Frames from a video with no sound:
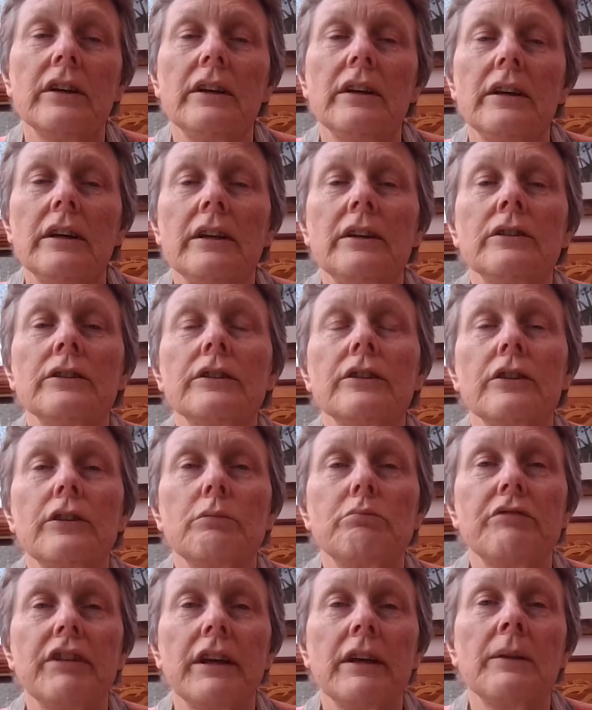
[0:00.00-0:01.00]
in order to
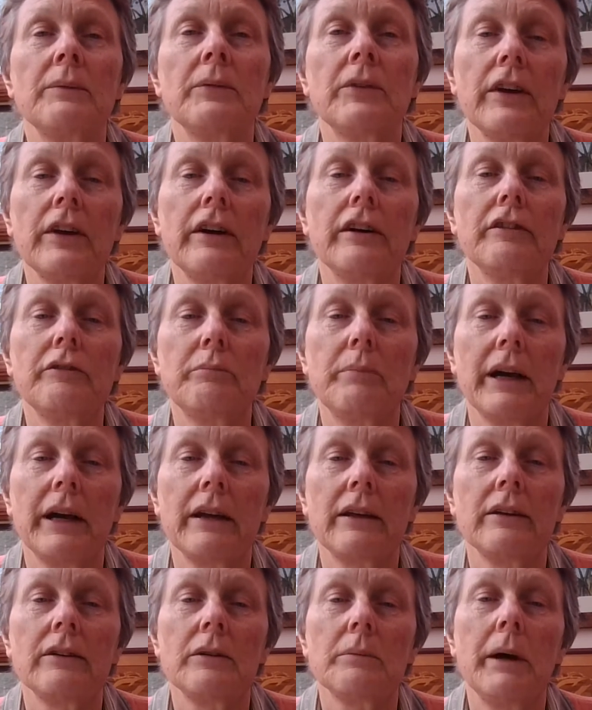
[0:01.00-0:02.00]
bring himself back
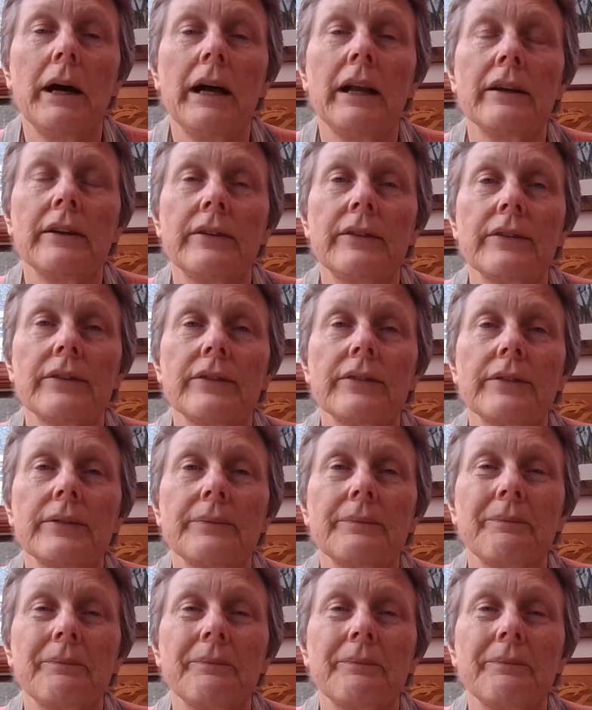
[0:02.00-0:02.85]
into balance.